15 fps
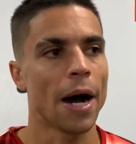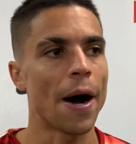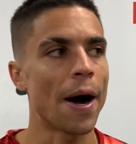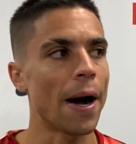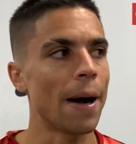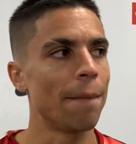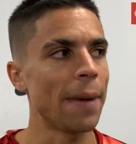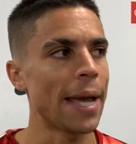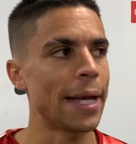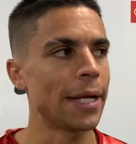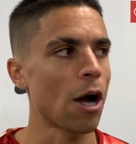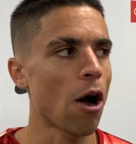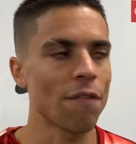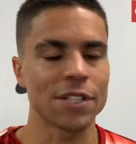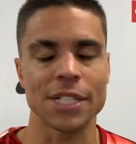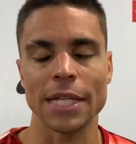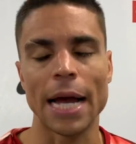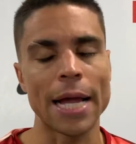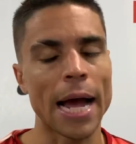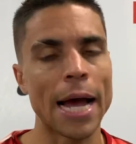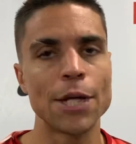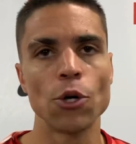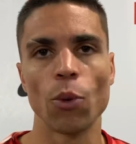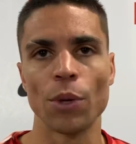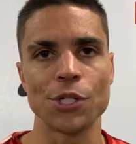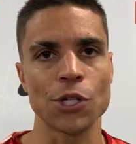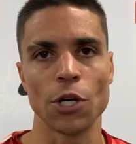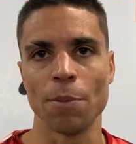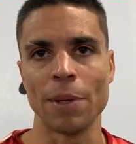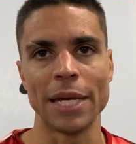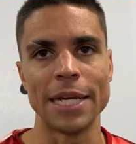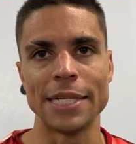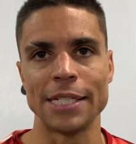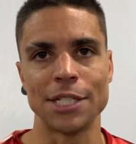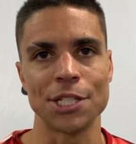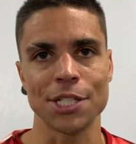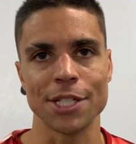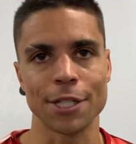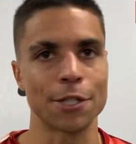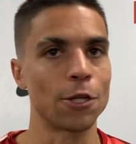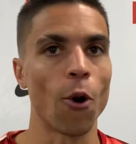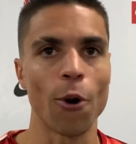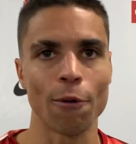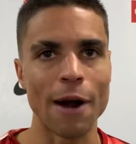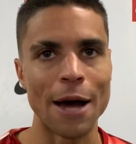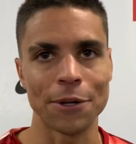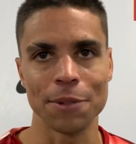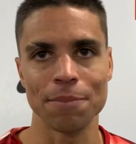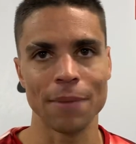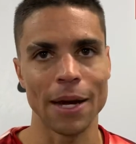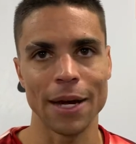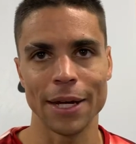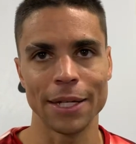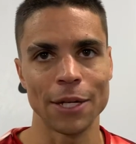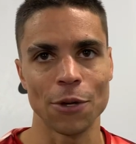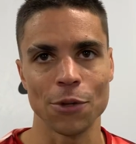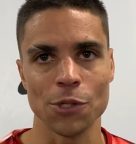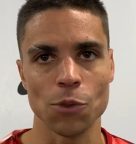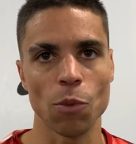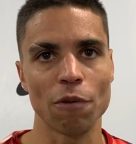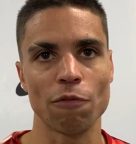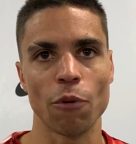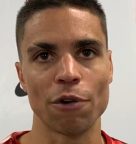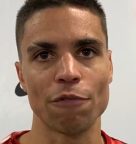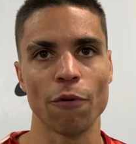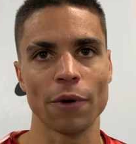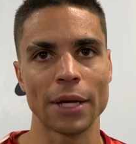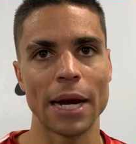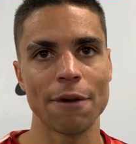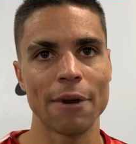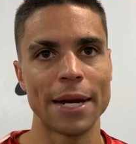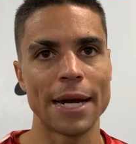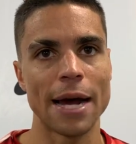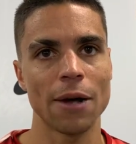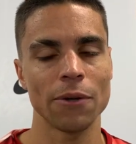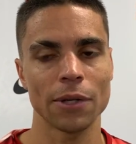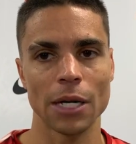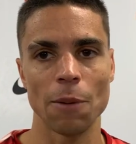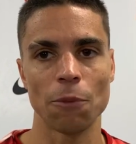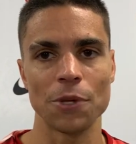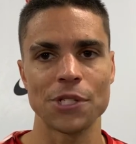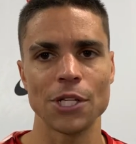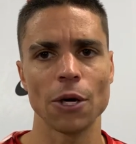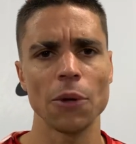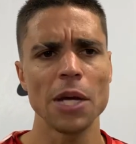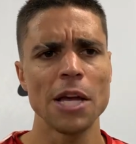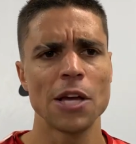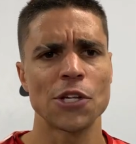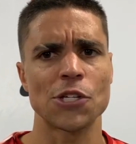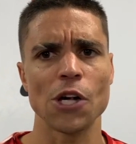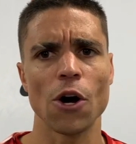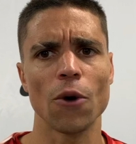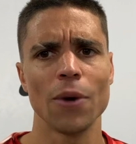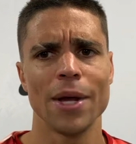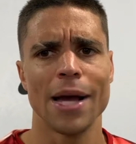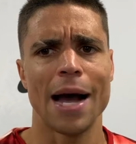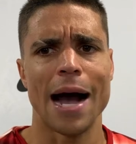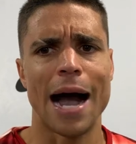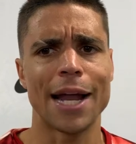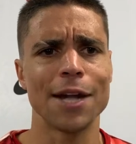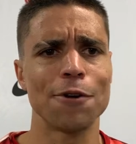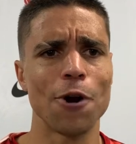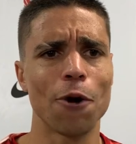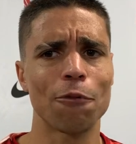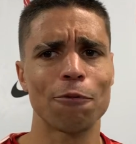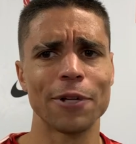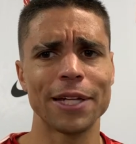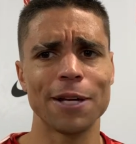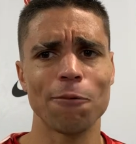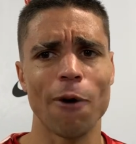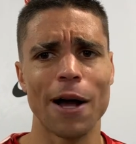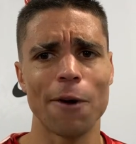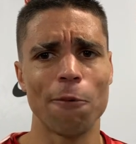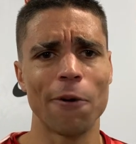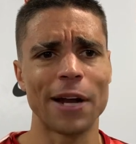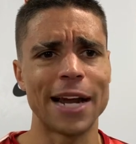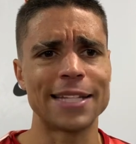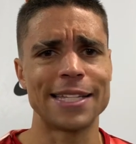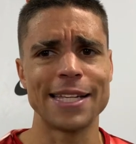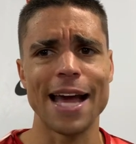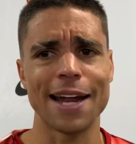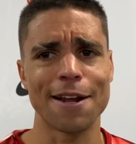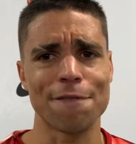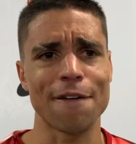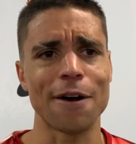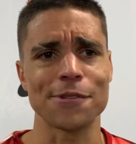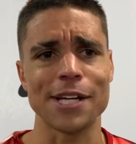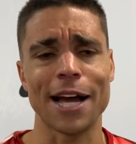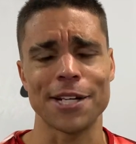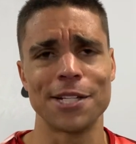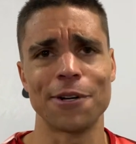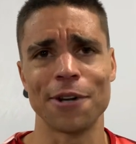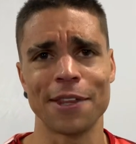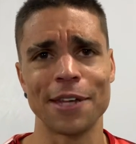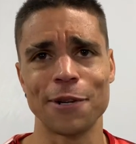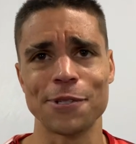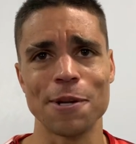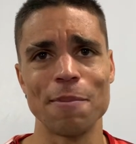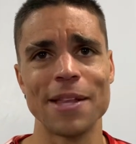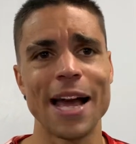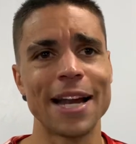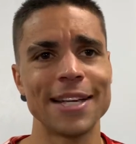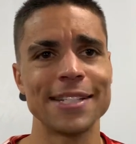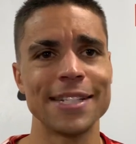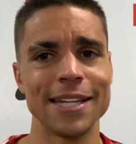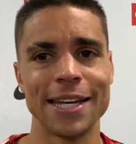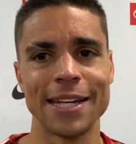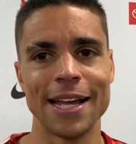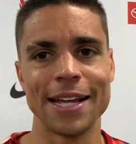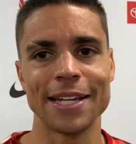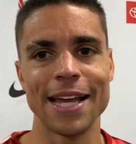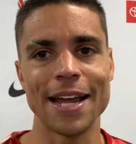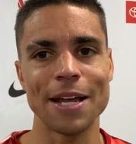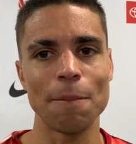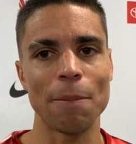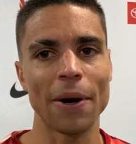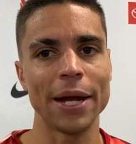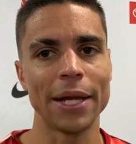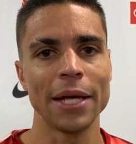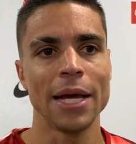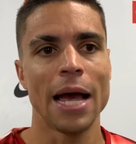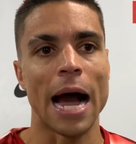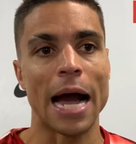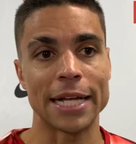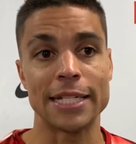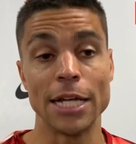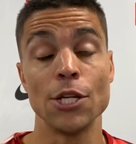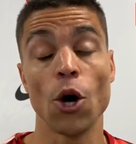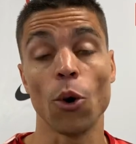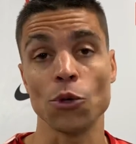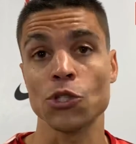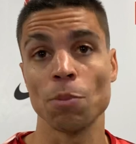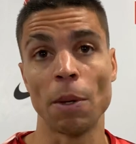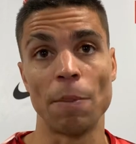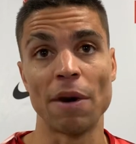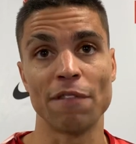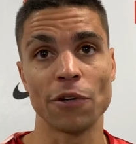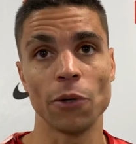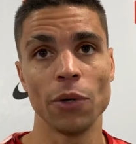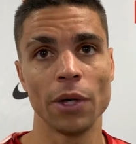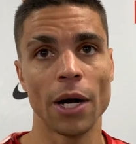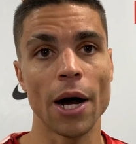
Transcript: Um, and obviously, I, I knew it was going to be easy just to go around him. Uh, you know, he's a 144 guy right now, a couple weeks ago. So I didn't know really what, when I did that if I was actually going to think it was going to be that easy and, and, get it, but I did know it was going to be pivotal.